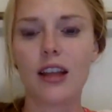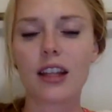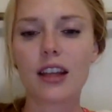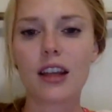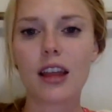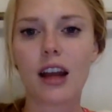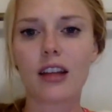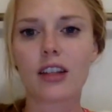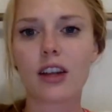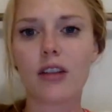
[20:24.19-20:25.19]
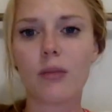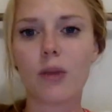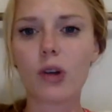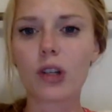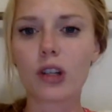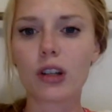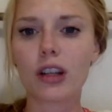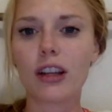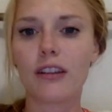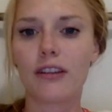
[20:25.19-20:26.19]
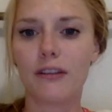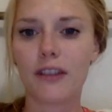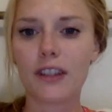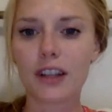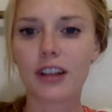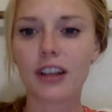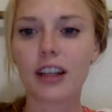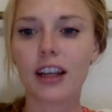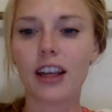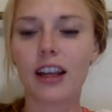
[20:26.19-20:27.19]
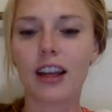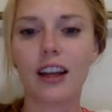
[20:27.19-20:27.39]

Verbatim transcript: something that is so emotionally, physically